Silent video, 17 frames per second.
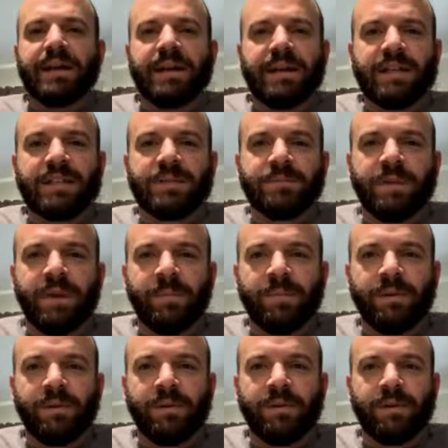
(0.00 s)
It's
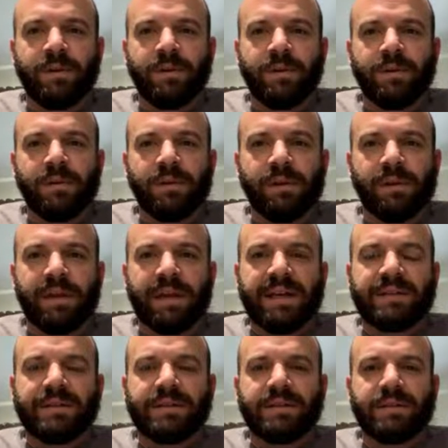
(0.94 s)
people that are
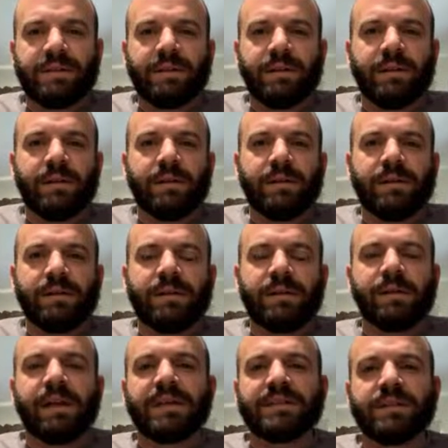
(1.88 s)
less
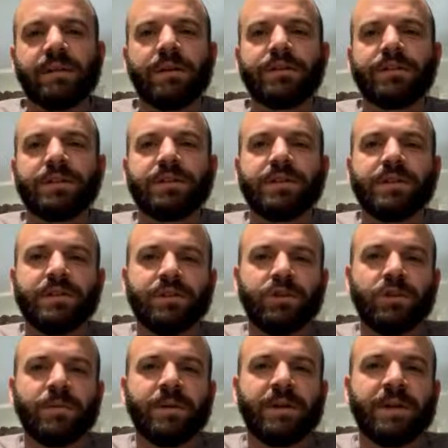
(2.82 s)
allergic to the
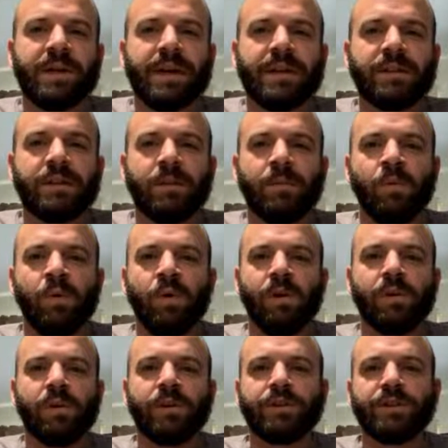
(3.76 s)
dubia and they're more
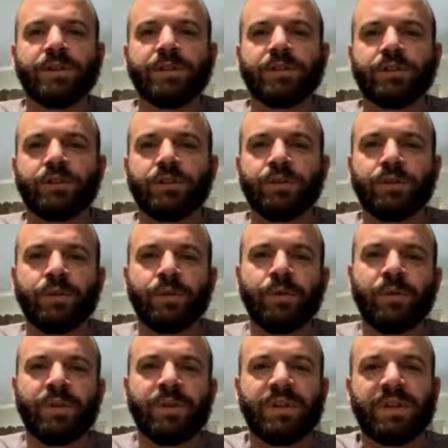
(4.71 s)
allergic
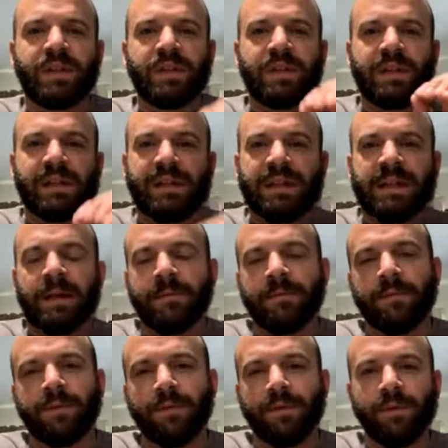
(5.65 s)
to the cleanup
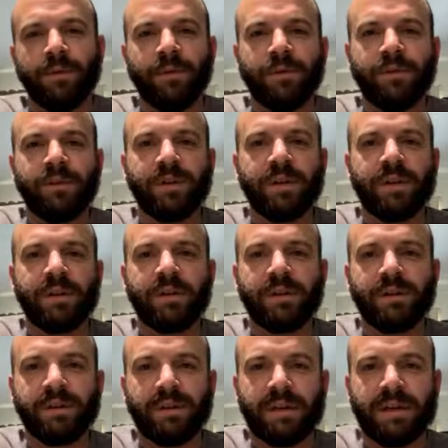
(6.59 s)
crew that
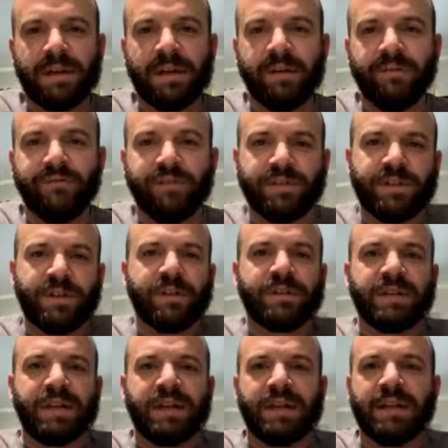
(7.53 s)
end up
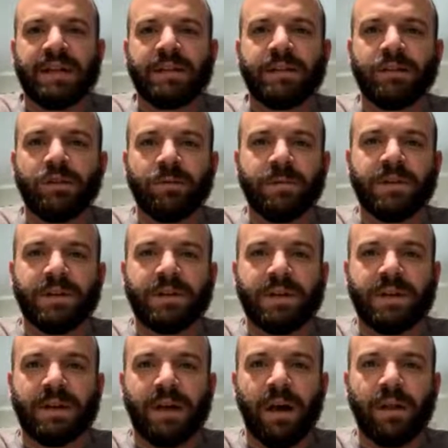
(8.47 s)
facilitating in the dubia
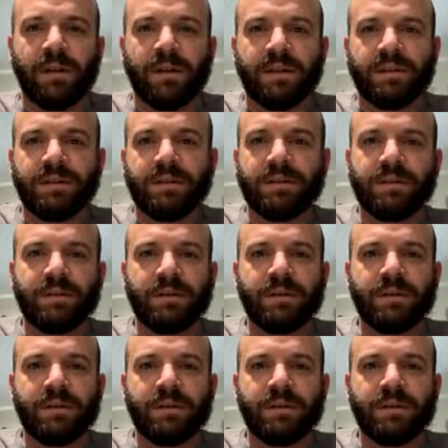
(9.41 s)
colonies.